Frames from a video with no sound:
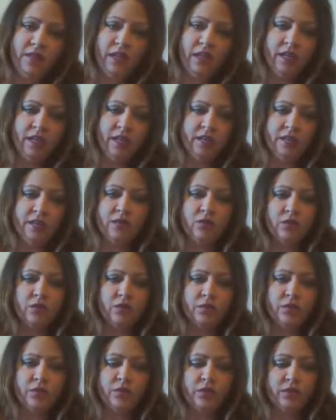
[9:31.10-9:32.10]
Not a single
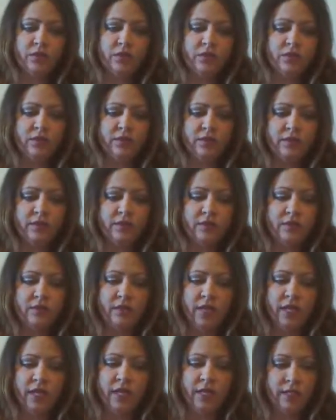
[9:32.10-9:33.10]
person.
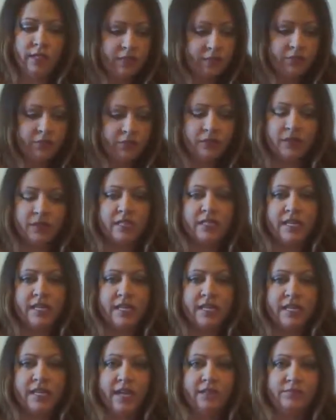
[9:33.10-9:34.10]
I can definitely
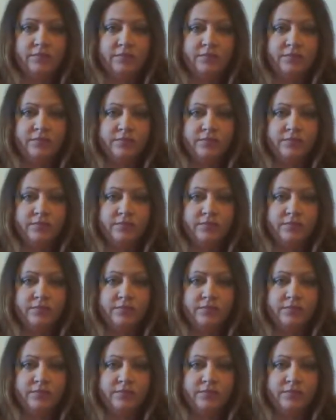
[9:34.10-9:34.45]
say that.